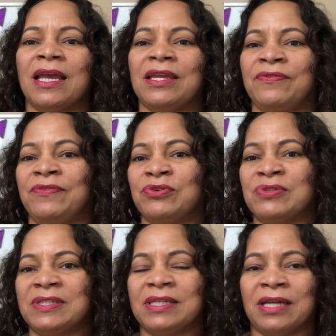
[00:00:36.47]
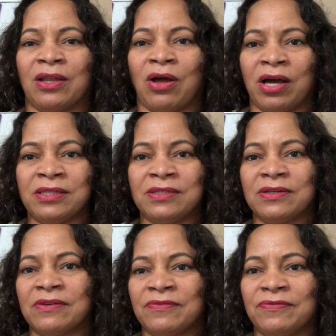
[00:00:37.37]
If you see a lots
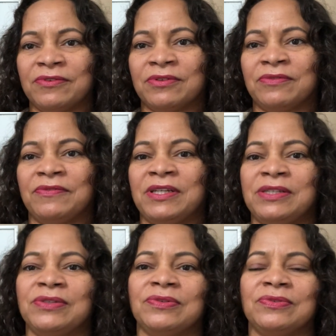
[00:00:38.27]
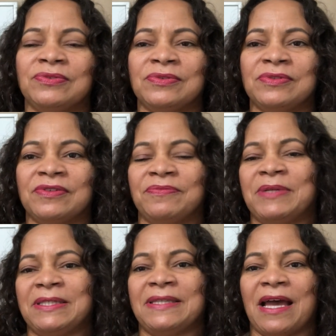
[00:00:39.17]
of videos of
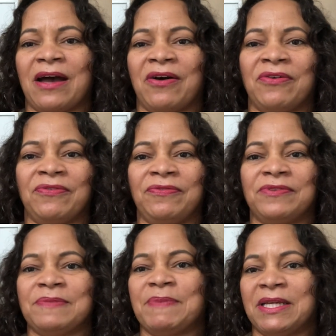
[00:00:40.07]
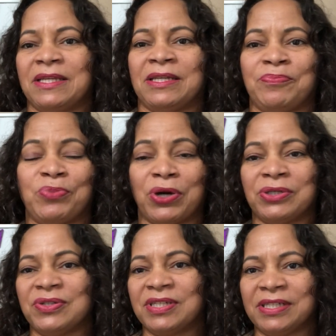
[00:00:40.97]
myself speaking in
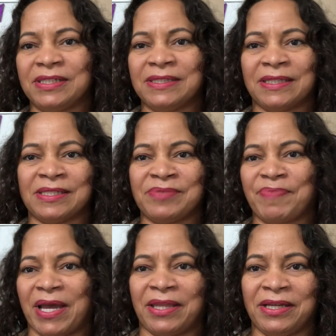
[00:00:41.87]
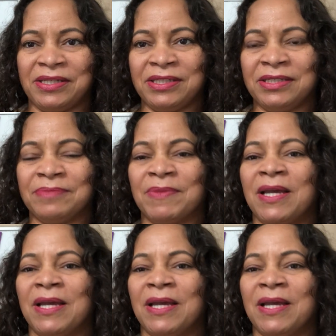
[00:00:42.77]
Portuguese and Spanish,